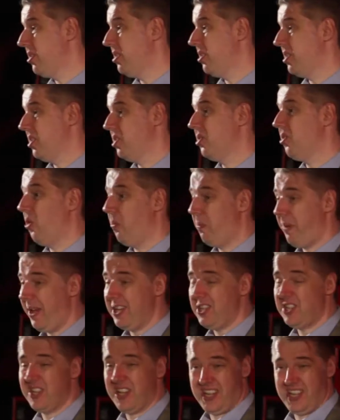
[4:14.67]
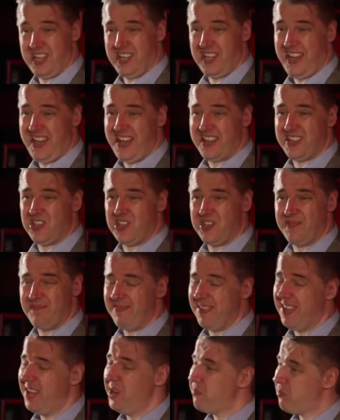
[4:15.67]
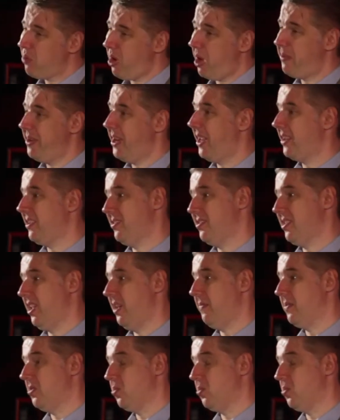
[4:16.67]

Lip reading: your whole paycheck in cash? Probably not the safest